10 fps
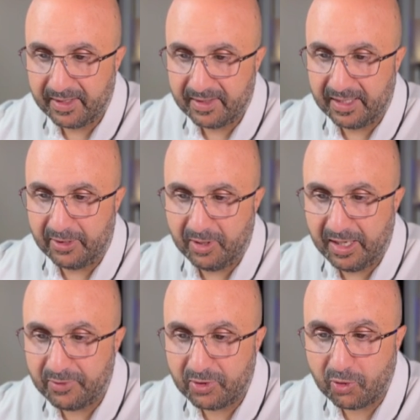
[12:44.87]
So you
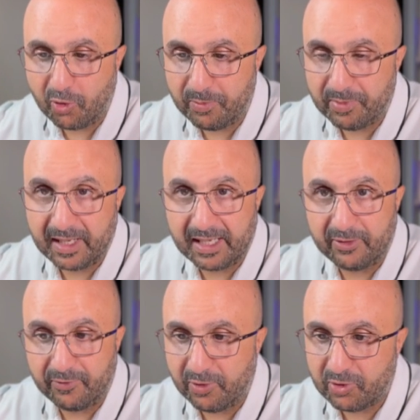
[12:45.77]
have a scope at
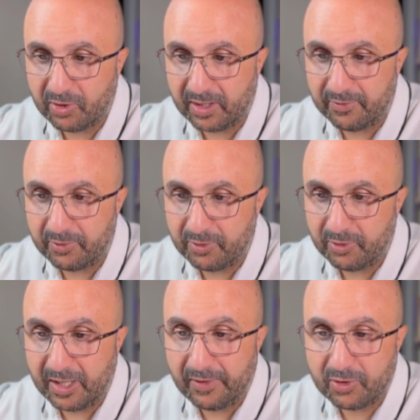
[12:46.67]
the function level,
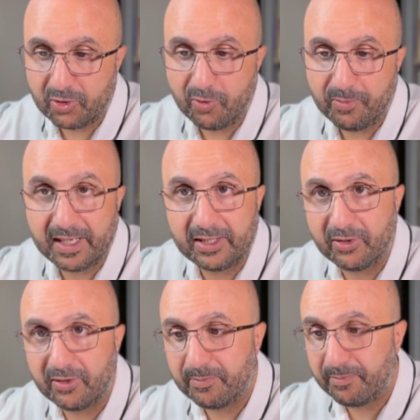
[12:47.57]
you have a scope at
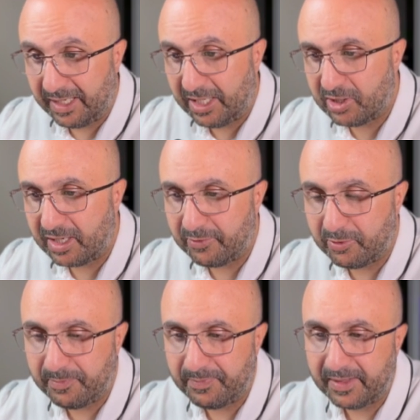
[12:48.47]
the page level,